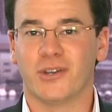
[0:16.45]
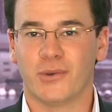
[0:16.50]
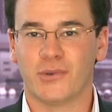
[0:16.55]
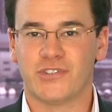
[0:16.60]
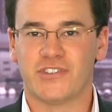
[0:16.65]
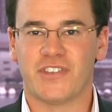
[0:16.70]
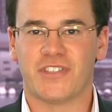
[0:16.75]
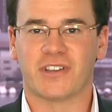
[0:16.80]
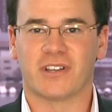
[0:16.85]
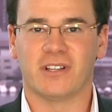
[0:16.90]

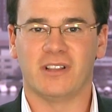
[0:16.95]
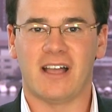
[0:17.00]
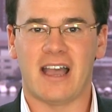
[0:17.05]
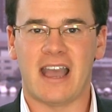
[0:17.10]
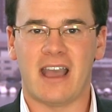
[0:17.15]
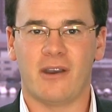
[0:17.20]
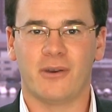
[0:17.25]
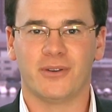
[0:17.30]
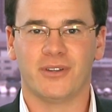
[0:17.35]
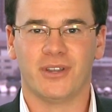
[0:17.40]
goes to the
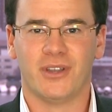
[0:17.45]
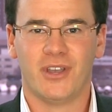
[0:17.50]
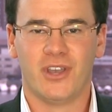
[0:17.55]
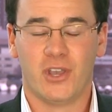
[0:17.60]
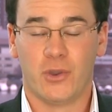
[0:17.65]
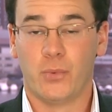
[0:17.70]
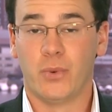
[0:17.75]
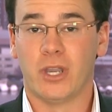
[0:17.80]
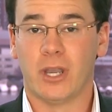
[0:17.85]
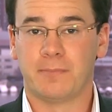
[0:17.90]
cloud.
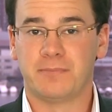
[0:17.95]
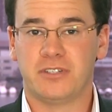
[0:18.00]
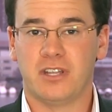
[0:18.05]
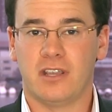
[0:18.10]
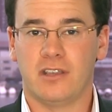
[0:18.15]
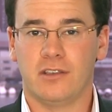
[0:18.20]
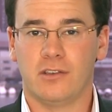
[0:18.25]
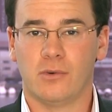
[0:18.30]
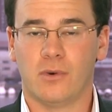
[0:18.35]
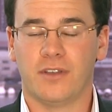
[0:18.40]
We
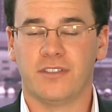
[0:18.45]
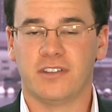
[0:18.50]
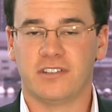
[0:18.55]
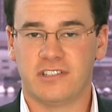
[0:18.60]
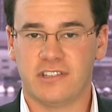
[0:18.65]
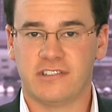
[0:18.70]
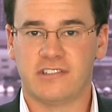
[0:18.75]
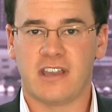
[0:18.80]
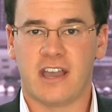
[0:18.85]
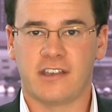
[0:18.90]
update you on the
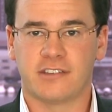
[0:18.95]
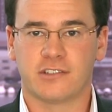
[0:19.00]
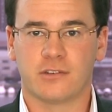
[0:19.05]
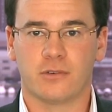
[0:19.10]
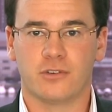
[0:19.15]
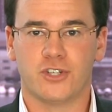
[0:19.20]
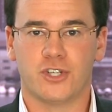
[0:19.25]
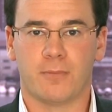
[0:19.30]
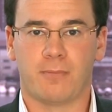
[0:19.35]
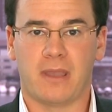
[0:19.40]

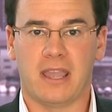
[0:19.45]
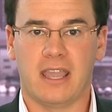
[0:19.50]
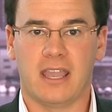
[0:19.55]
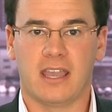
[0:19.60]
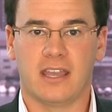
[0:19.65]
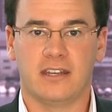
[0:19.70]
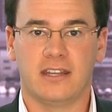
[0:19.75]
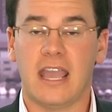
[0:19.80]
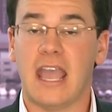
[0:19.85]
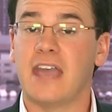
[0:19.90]
disaster in
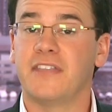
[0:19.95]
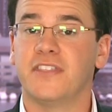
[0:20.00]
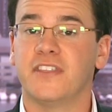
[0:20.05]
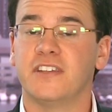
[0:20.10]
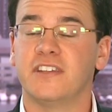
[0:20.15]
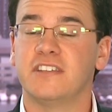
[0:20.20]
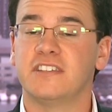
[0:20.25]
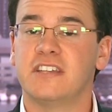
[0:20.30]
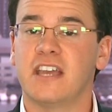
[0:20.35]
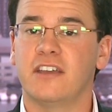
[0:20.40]
Japan, and
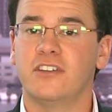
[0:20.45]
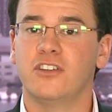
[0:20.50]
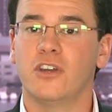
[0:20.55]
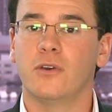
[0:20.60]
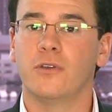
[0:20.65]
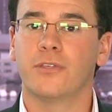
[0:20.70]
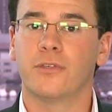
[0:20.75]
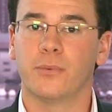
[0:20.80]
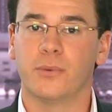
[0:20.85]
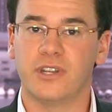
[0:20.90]
the
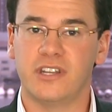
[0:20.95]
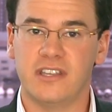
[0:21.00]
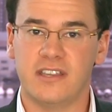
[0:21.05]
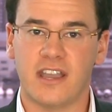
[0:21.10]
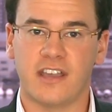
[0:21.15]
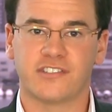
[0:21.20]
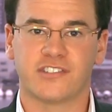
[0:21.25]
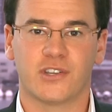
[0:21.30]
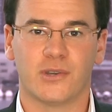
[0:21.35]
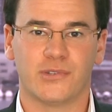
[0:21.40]
Nintendo three
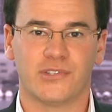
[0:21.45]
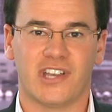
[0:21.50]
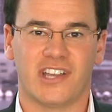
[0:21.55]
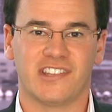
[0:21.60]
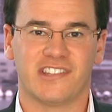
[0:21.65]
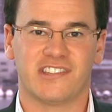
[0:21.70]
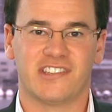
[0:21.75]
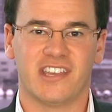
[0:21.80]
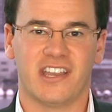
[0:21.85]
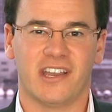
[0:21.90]
D S goes
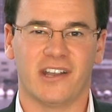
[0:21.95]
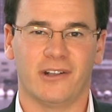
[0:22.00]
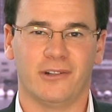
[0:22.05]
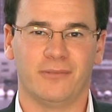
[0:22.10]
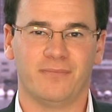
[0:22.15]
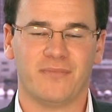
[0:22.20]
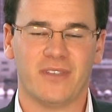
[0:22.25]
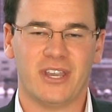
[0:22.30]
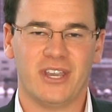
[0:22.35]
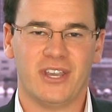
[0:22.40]
on
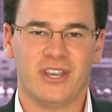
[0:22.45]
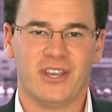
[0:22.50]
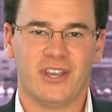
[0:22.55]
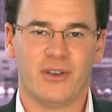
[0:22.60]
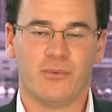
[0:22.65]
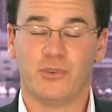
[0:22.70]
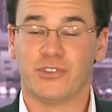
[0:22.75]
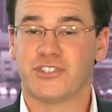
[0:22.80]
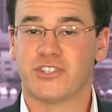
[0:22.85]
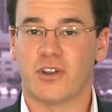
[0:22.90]
sale.
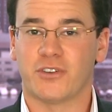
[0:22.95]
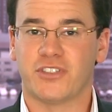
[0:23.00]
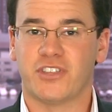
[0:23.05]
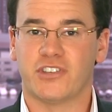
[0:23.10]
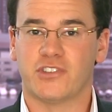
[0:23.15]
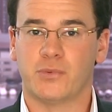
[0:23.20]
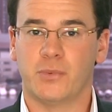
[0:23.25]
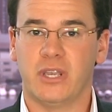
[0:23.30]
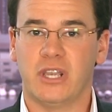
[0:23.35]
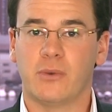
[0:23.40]
We'll start
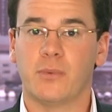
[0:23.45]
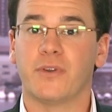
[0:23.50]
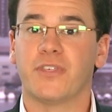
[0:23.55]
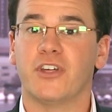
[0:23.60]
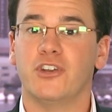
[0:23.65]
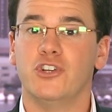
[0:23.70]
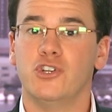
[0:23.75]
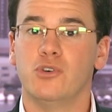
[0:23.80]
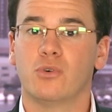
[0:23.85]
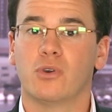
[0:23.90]
this week
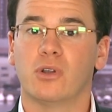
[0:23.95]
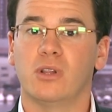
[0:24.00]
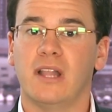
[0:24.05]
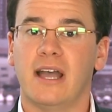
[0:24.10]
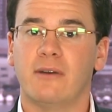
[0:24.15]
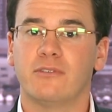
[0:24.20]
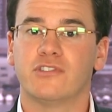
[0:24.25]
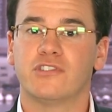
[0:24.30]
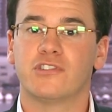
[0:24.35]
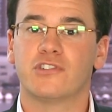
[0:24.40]
with a new
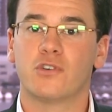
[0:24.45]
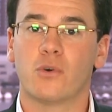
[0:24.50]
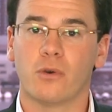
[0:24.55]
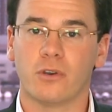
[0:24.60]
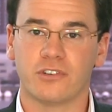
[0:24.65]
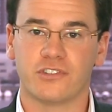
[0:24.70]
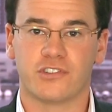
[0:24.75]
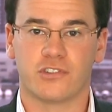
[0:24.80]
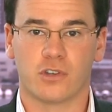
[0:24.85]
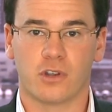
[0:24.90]
cloud
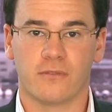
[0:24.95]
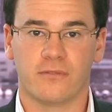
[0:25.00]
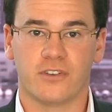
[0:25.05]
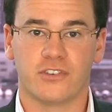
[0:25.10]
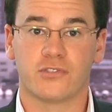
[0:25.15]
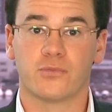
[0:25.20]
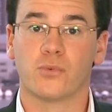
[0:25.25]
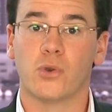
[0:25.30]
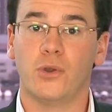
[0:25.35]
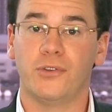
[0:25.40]
storage
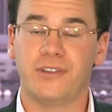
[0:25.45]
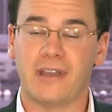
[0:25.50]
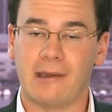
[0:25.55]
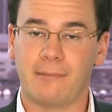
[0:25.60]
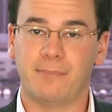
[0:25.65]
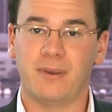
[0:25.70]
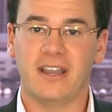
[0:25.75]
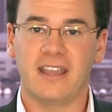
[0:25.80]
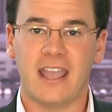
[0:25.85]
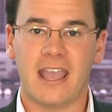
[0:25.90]
service rolled out by